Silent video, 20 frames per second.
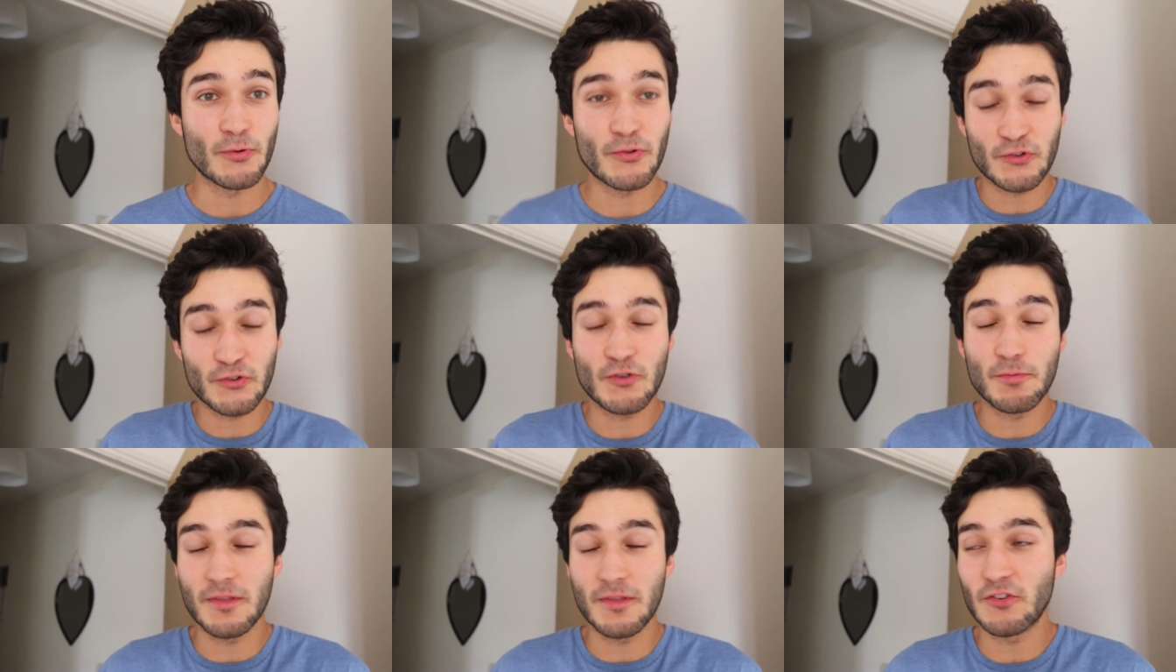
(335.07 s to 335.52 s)

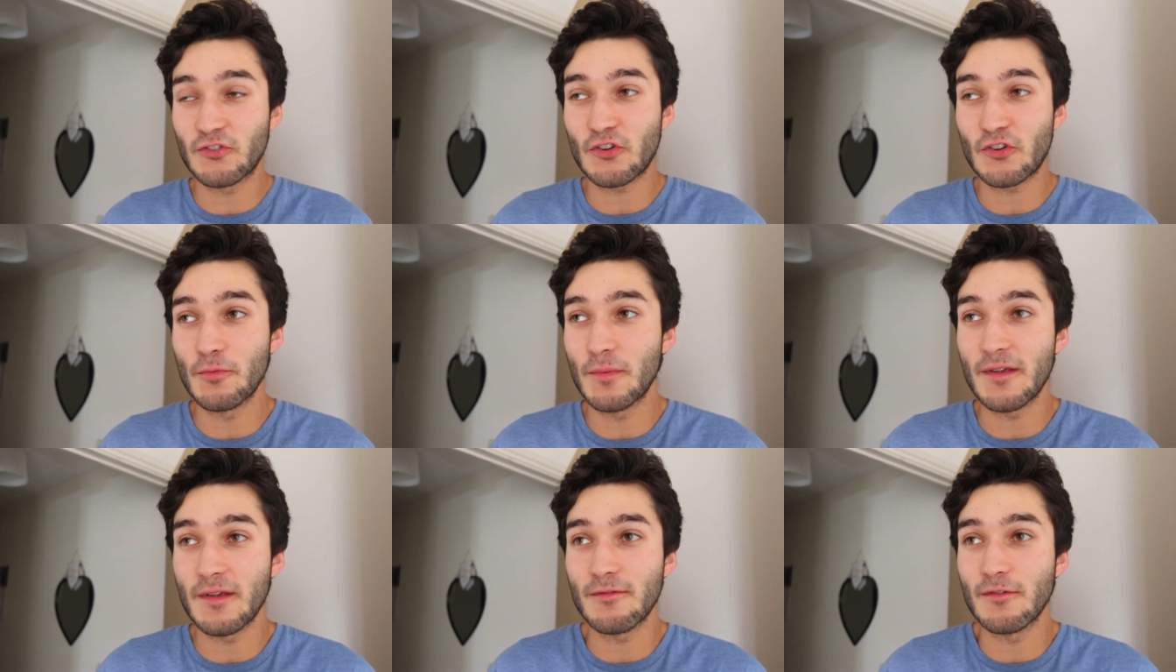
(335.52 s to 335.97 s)
This, this
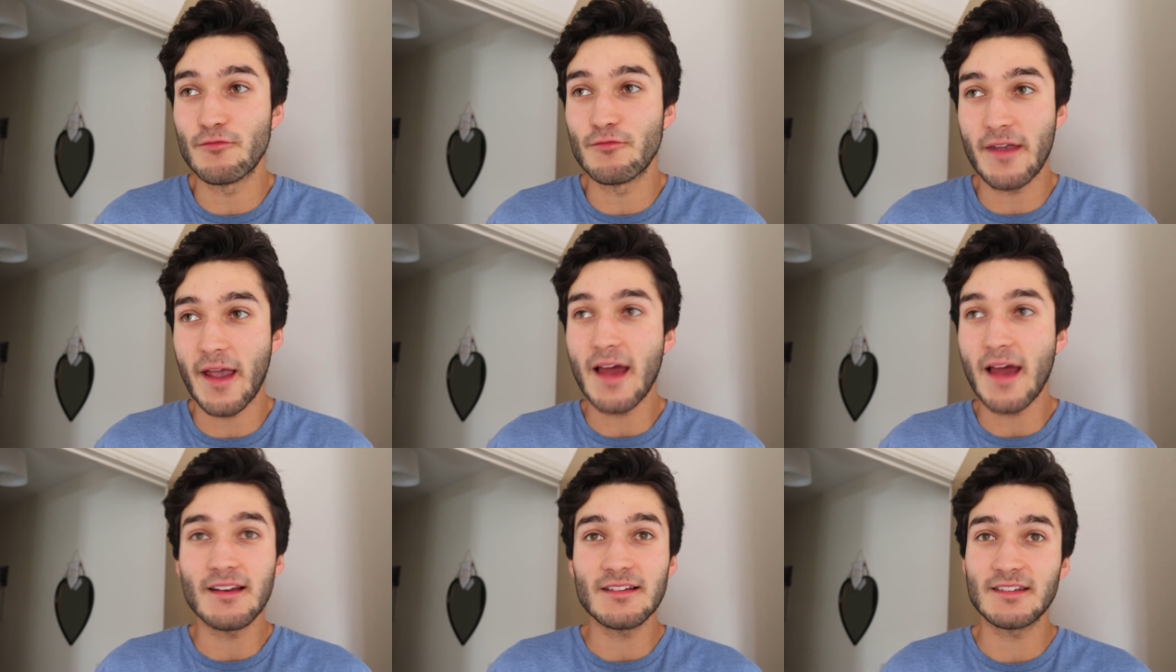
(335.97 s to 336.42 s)
could be
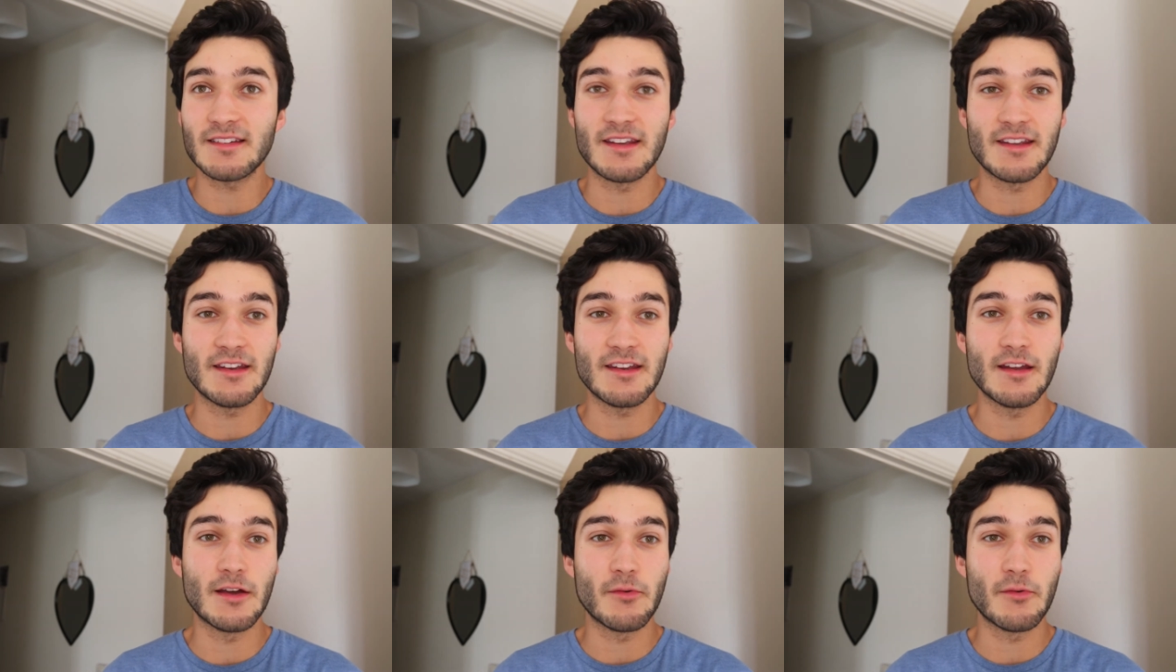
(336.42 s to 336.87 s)
reality,
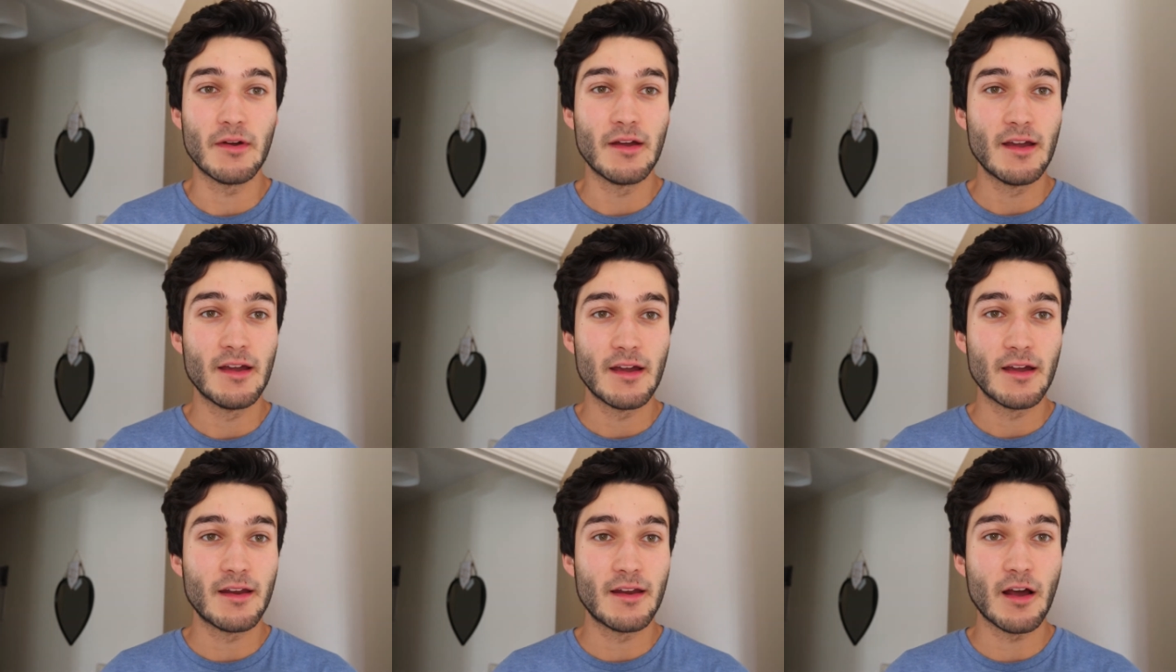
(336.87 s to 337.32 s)
you know,
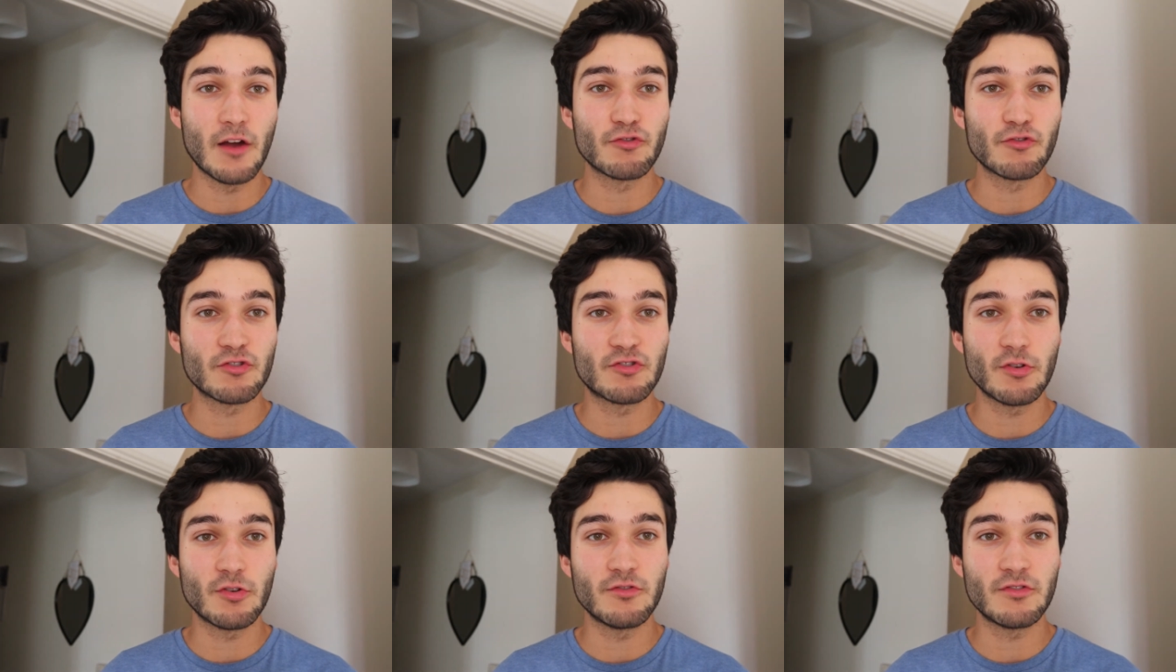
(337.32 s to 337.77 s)
in
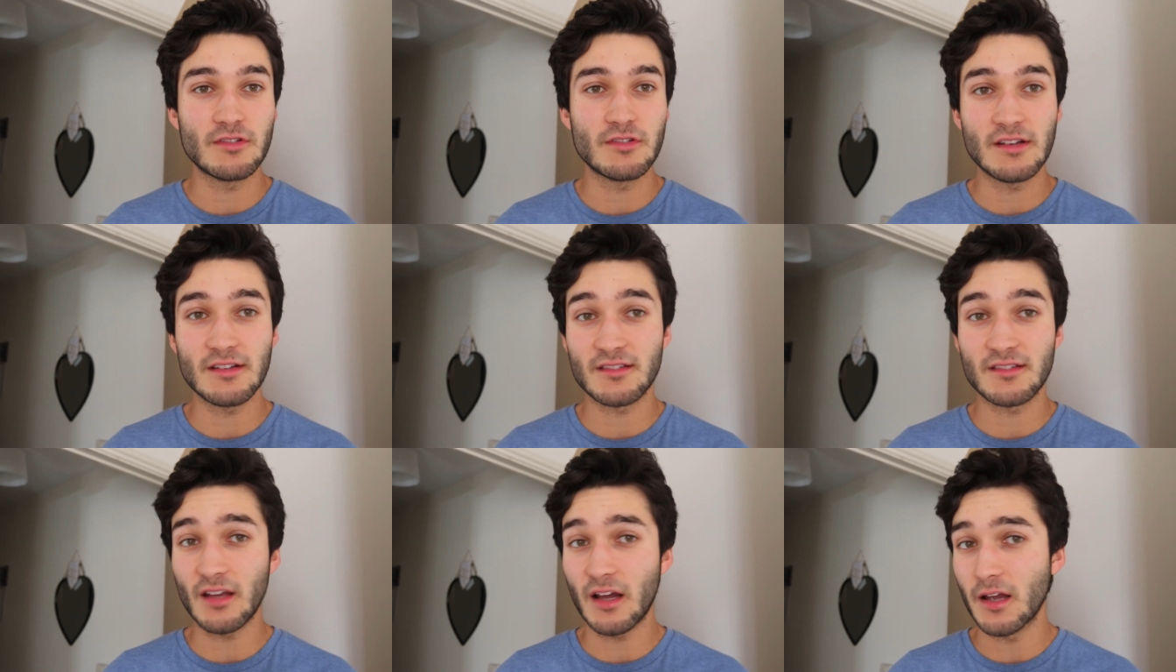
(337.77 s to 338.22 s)
100, 200
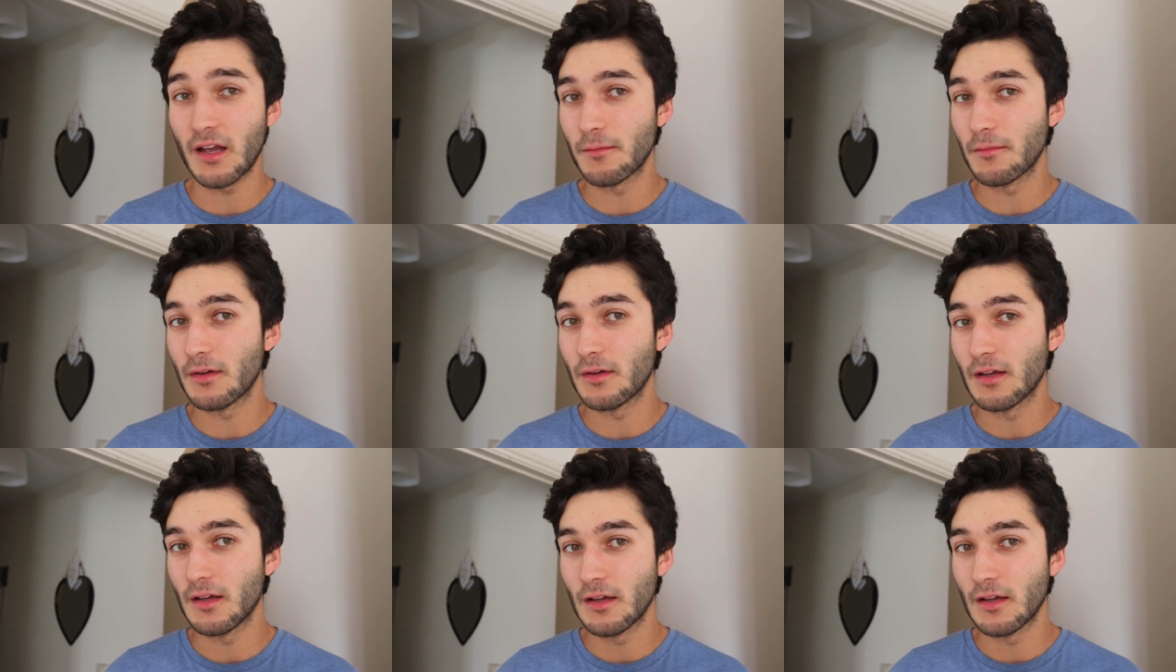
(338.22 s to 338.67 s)
years' time,